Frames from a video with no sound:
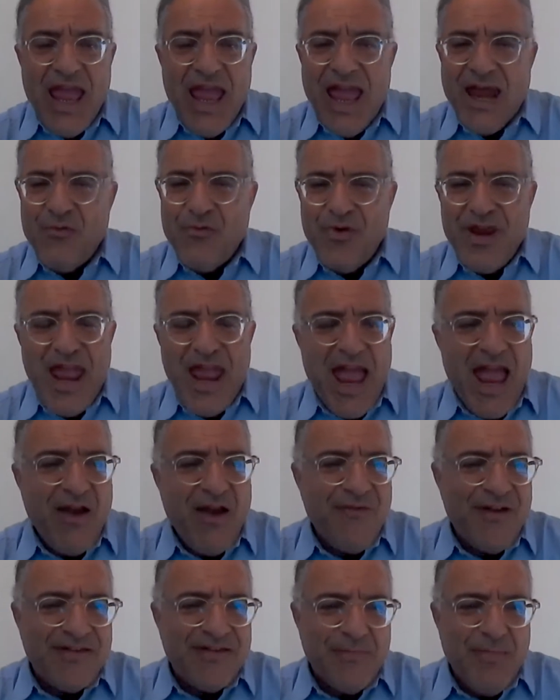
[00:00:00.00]
And we
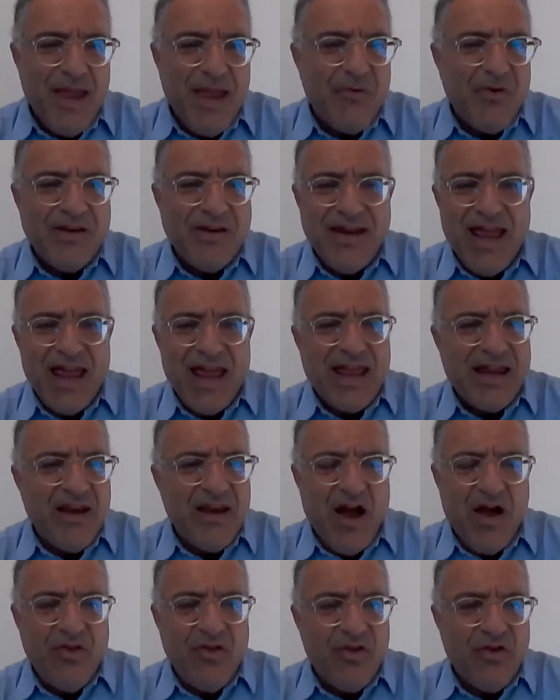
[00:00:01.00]
have, as Berytech and
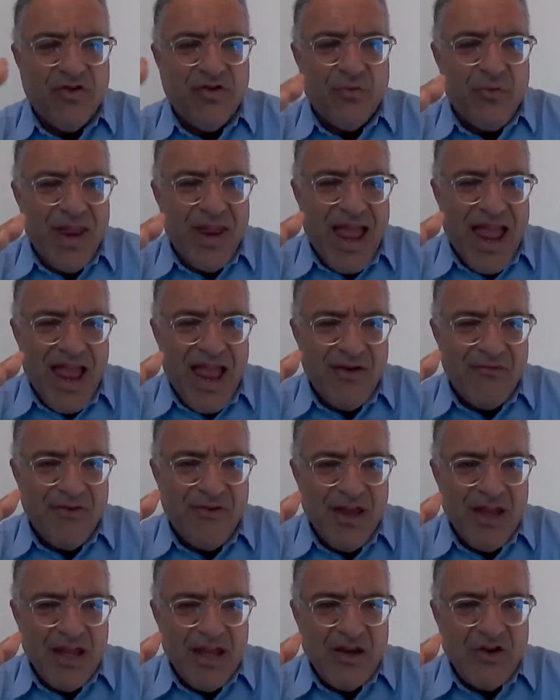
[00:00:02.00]
others, we have,
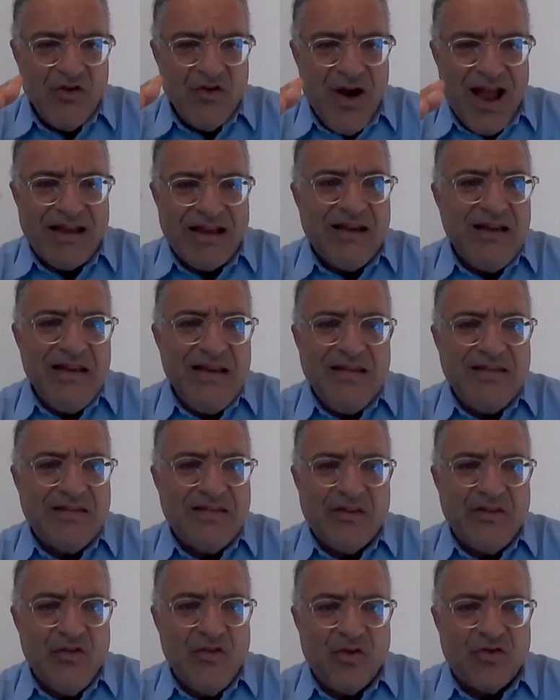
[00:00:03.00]
at
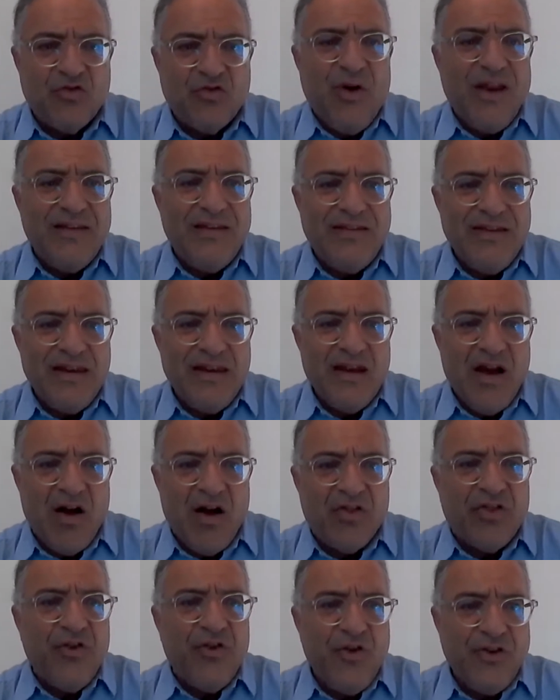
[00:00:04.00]
least, 20
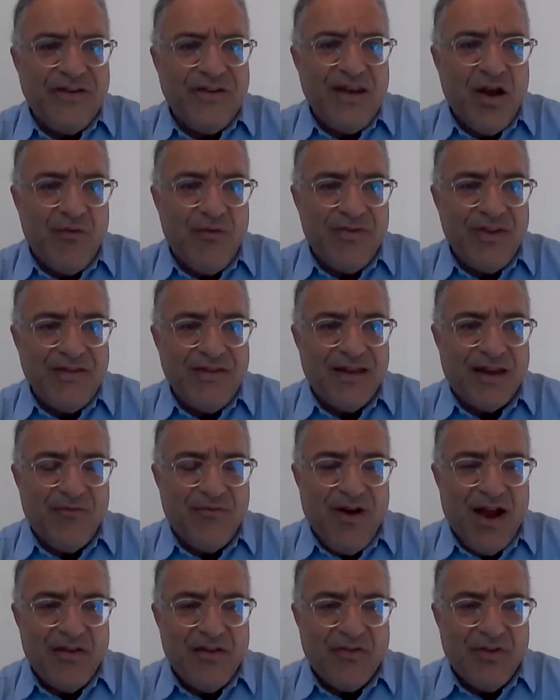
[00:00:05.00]
or 30 of these
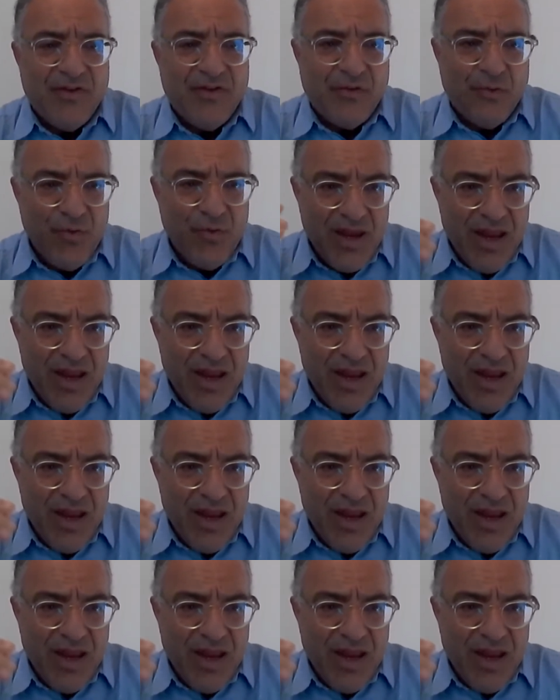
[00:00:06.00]
advisors.